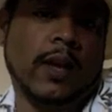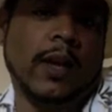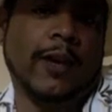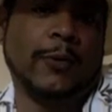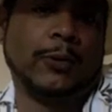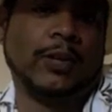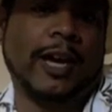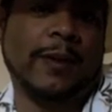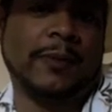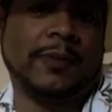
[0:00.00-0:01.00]
Hey, what's
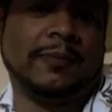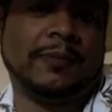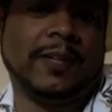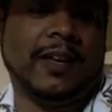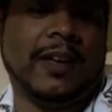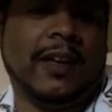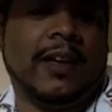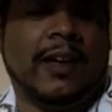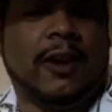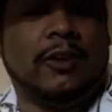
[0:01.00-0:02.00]
happening?
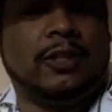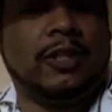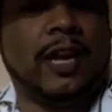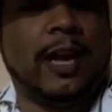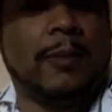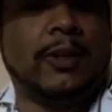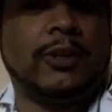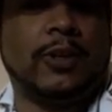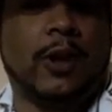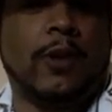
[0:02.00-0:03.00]
Today I'm
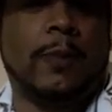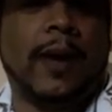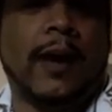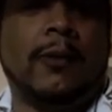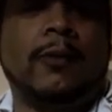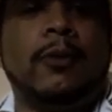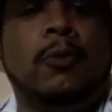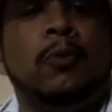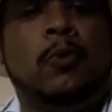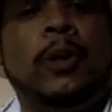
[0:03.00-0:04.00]
going to talk about
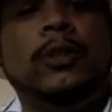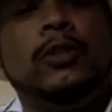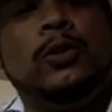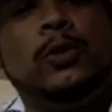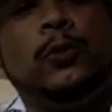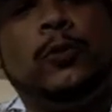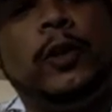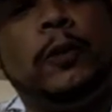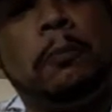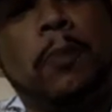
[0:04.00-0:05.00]
what do you
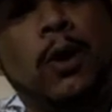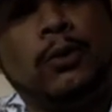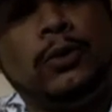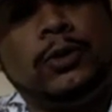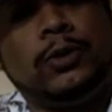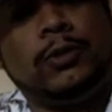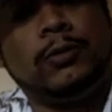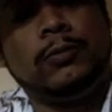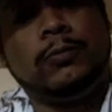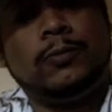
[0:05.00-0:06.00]
fear most?
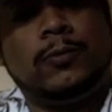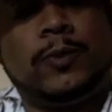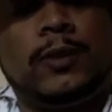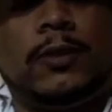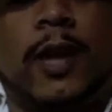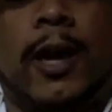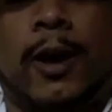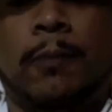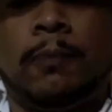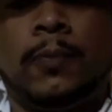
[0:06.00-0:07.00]

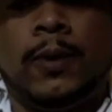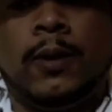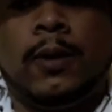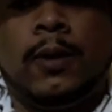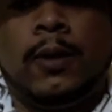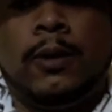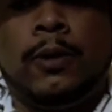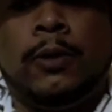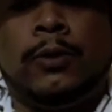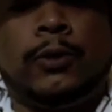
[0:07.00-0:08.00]
Now,
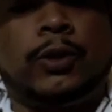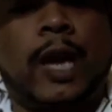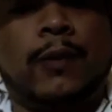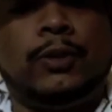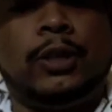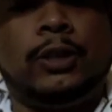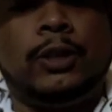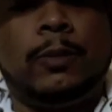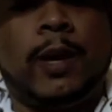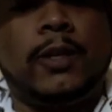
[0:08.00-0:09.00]
there's a
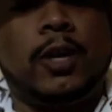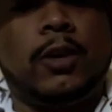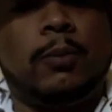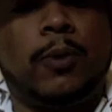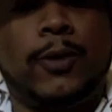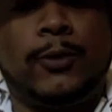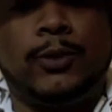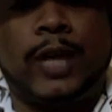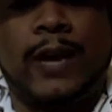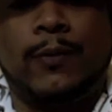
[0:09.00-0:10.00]
conversation that my younger brother
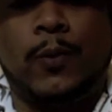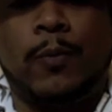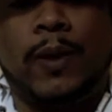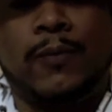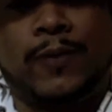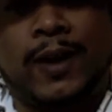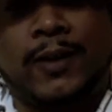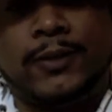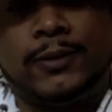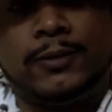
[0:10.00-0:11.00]
was having with my
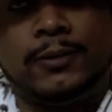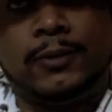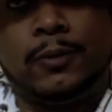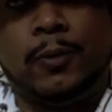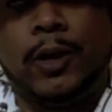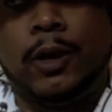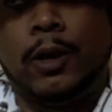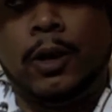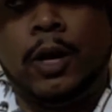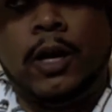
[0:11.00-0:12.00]
father,
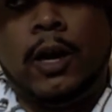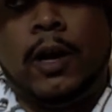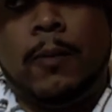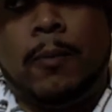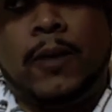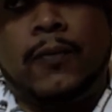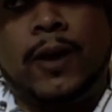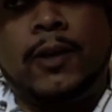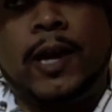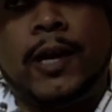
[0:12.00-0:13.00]
where my
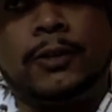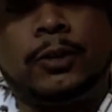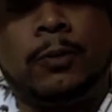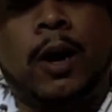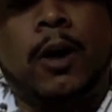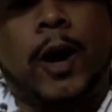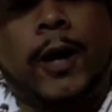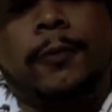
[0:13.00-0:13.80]
father asked him, all right,